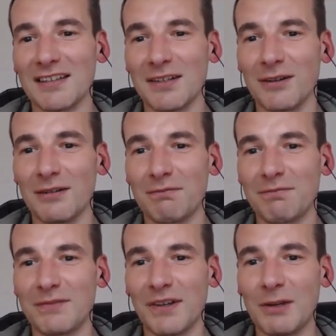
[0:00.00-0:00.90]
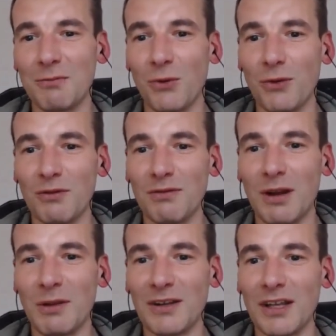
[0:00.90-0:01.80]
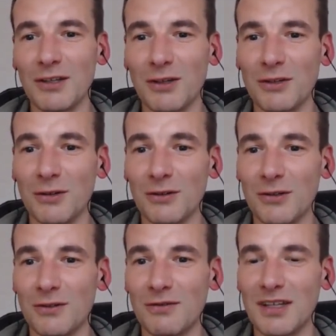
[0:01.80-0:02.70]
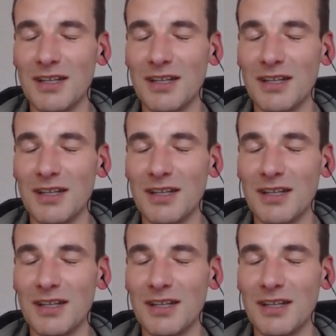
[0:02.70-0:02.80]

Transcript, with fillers: Is there something more about that you can talk to?